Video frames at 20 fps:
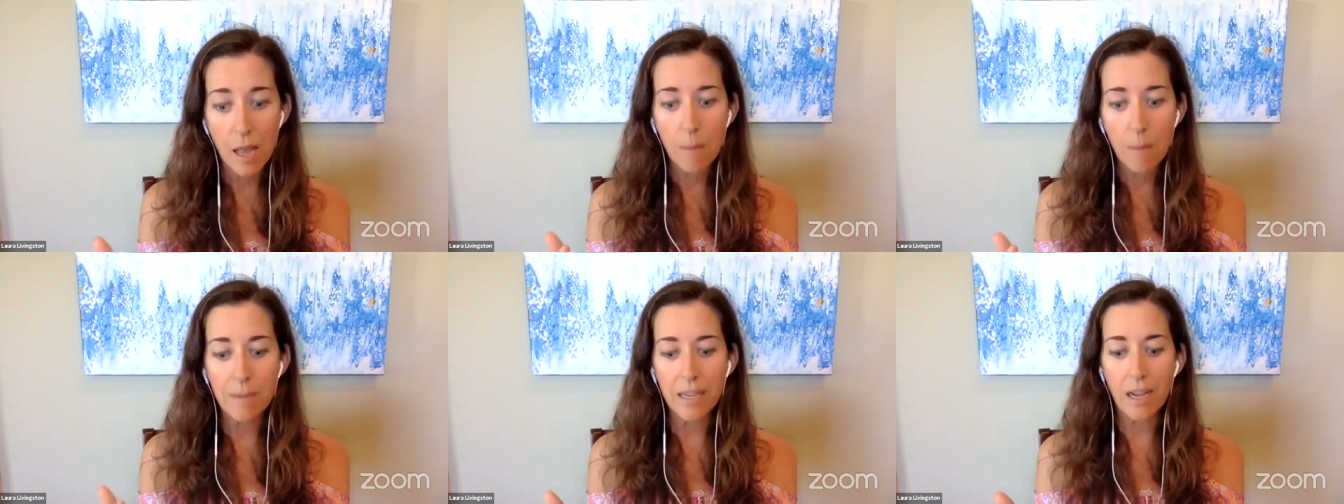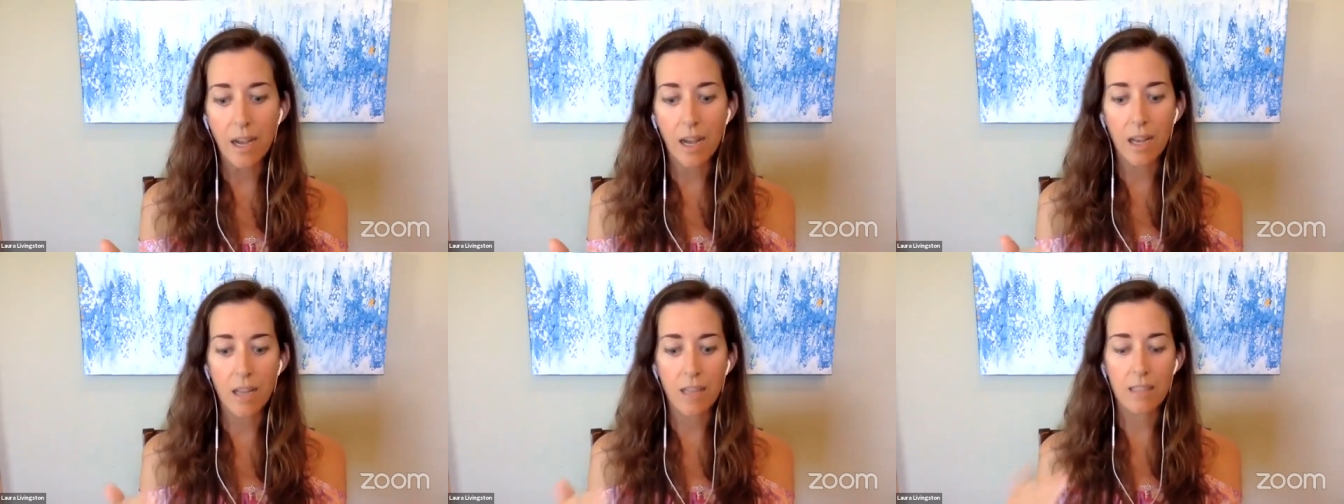
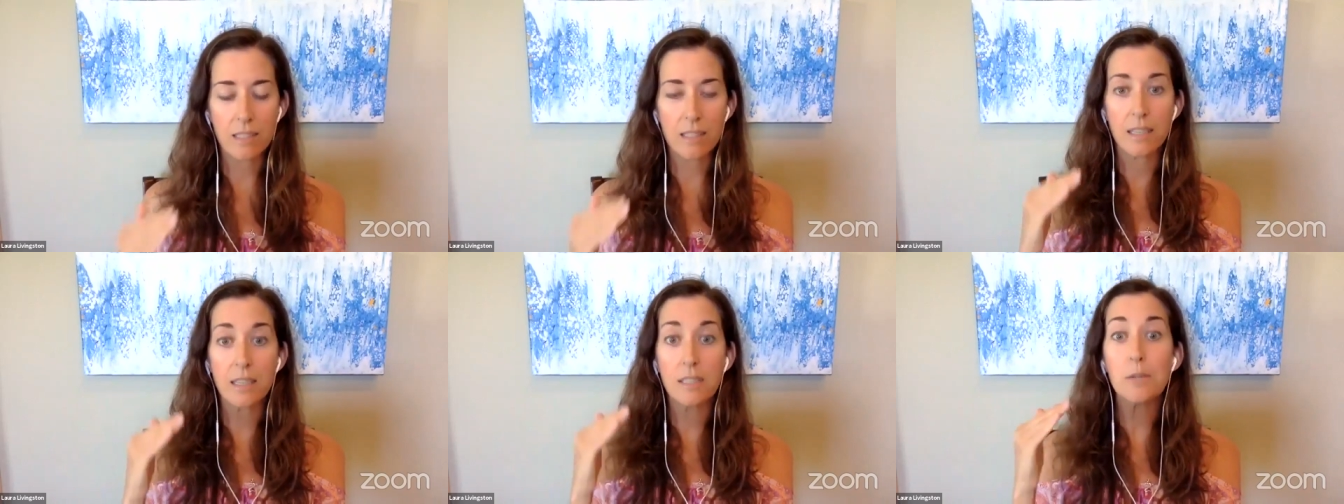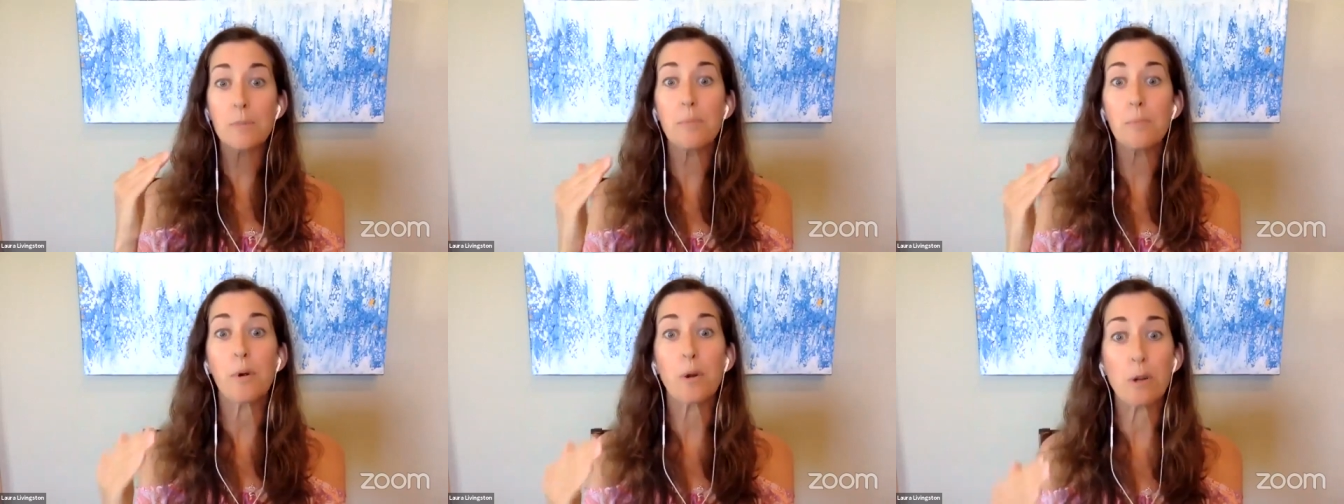because it's
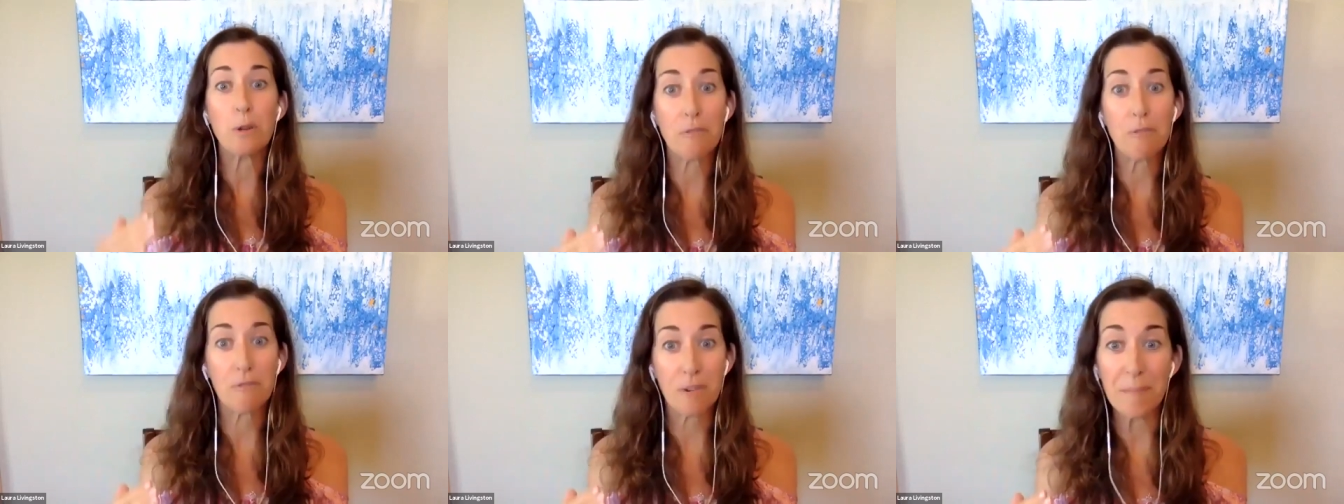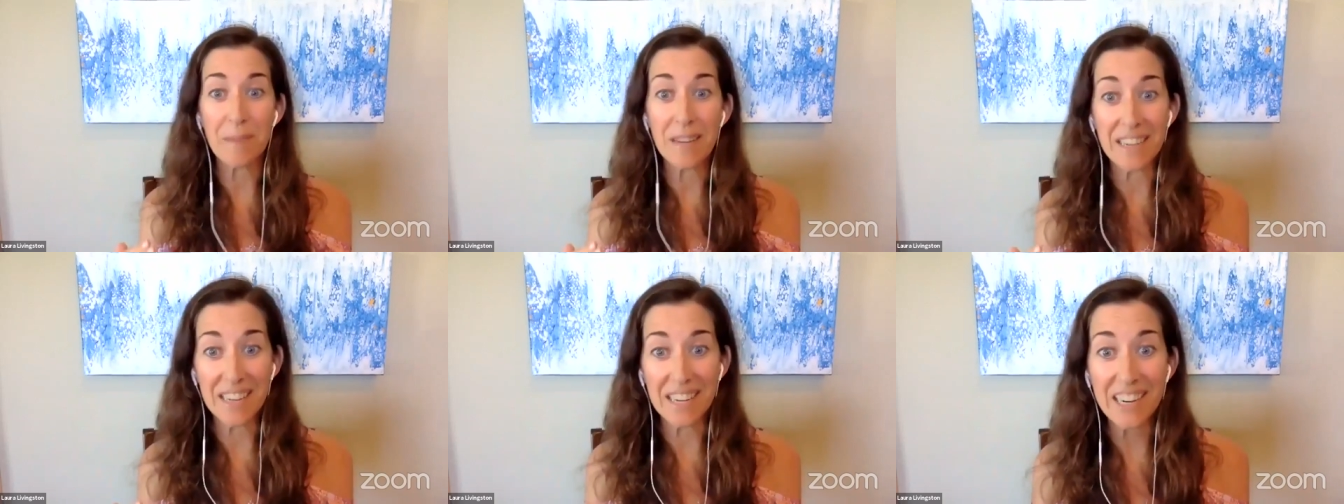important for
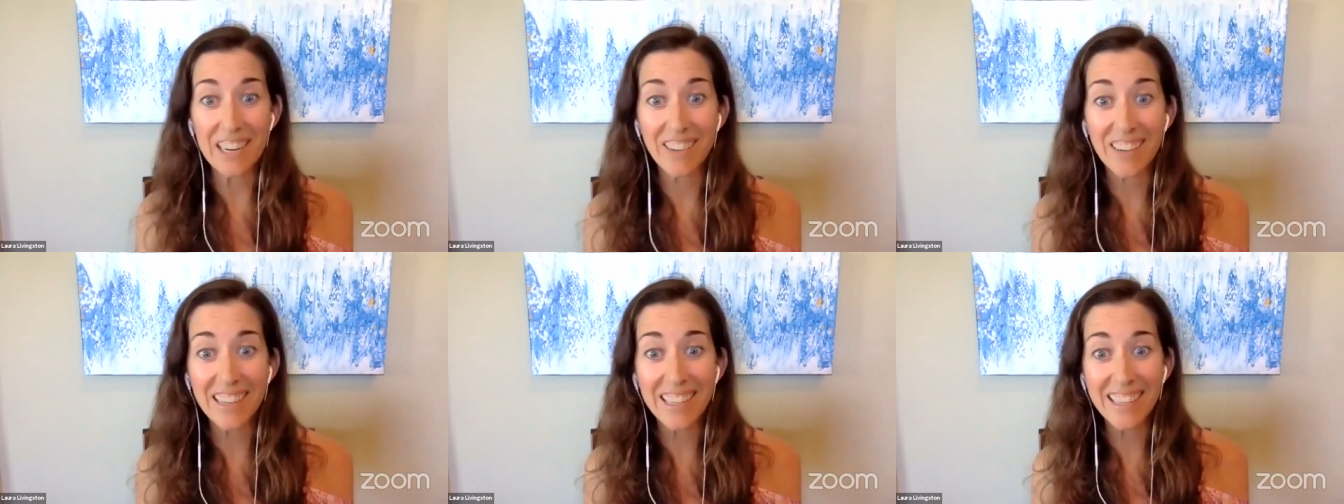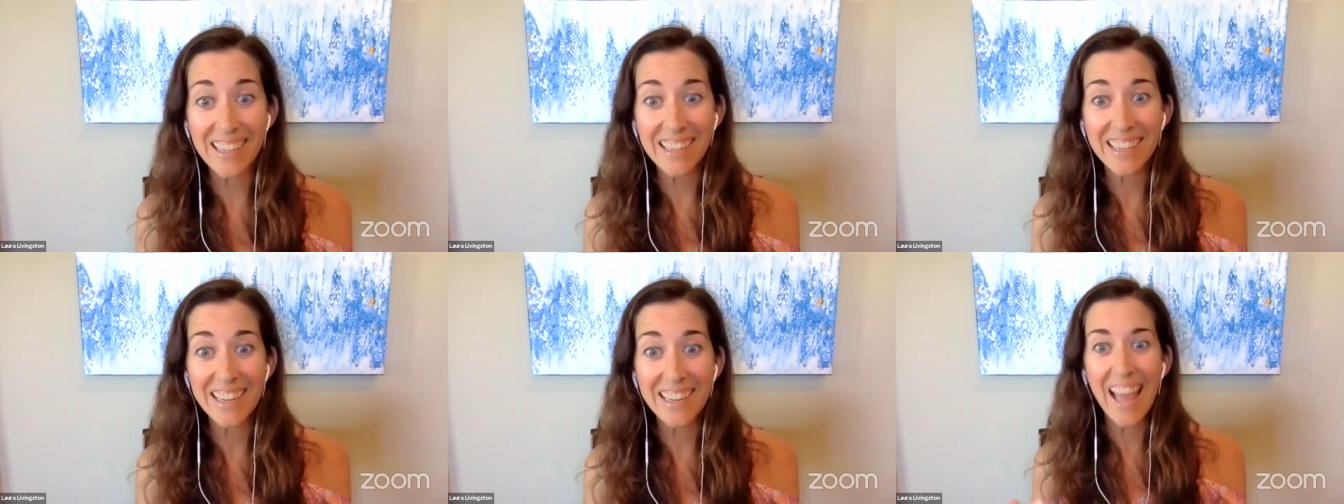me to hear it.